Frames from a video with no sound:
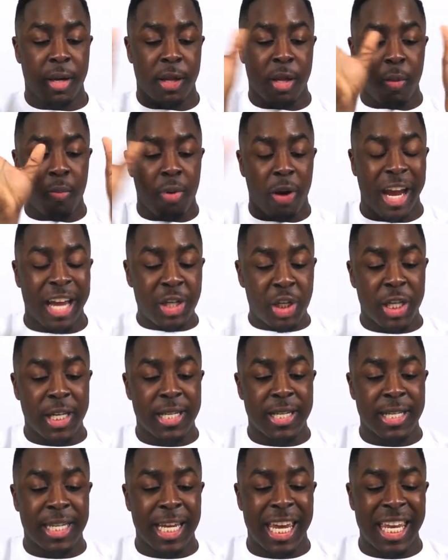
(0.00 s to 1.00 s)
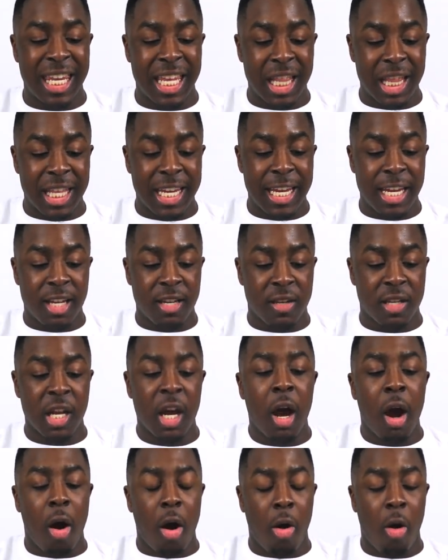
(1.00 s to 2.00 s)
the branches and the leaves
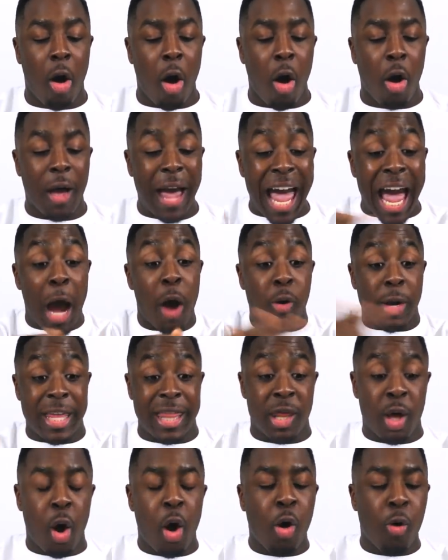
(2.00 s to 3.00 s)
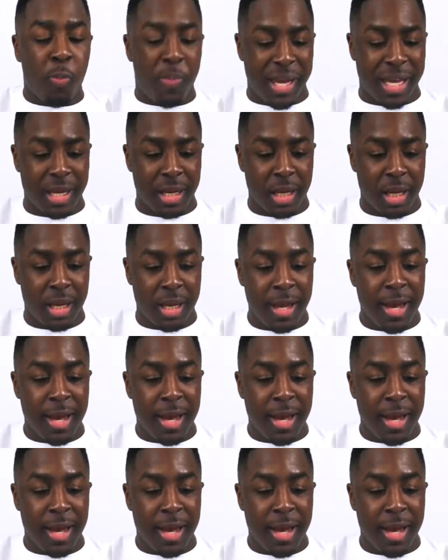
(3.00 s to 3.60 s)
are all out in the open.